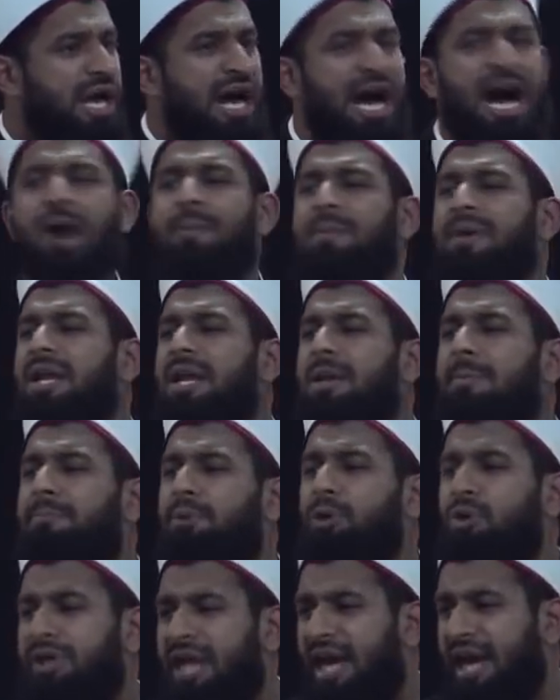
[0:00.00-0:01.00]
How many
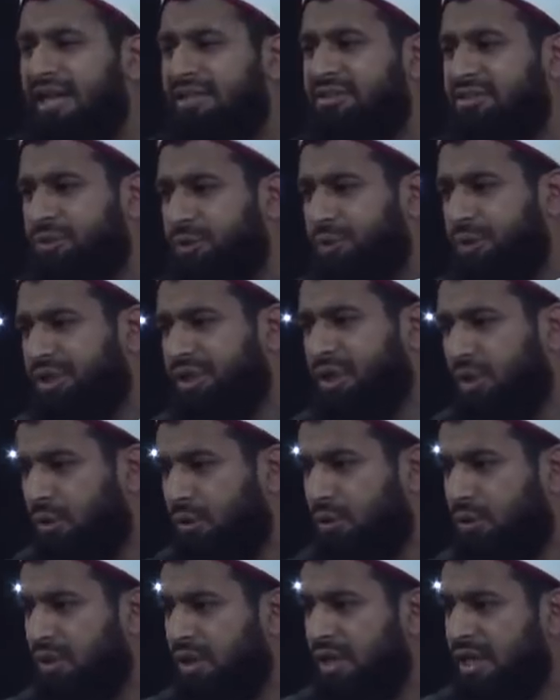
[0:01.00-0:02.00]
Buddha heads do we
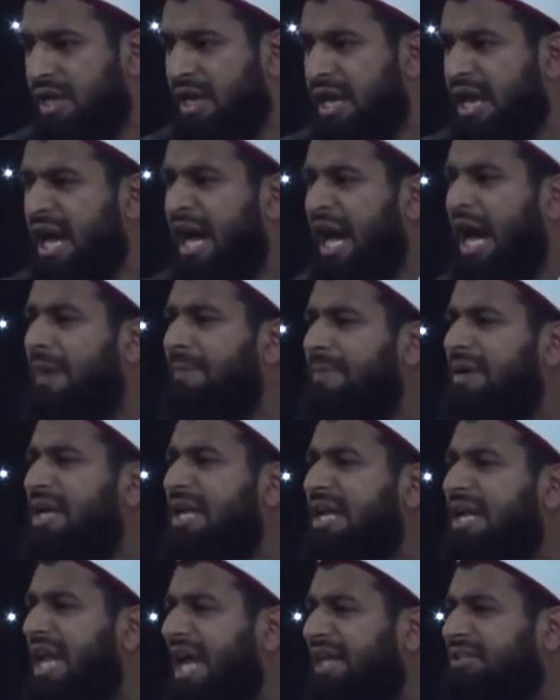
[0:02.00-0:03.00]
know? How
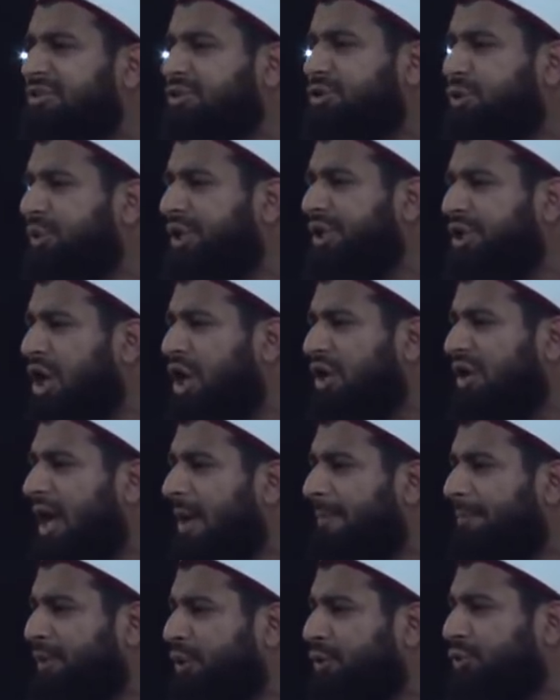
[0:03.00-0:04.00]
many lads do we know
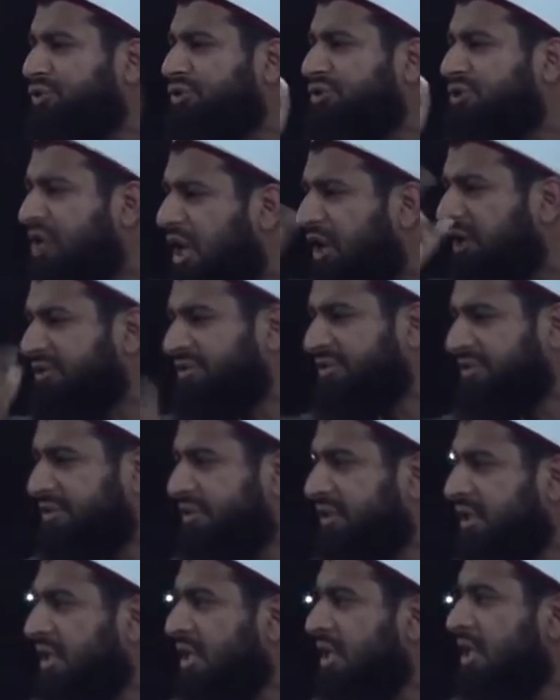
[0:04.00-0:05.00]
abuse drugs?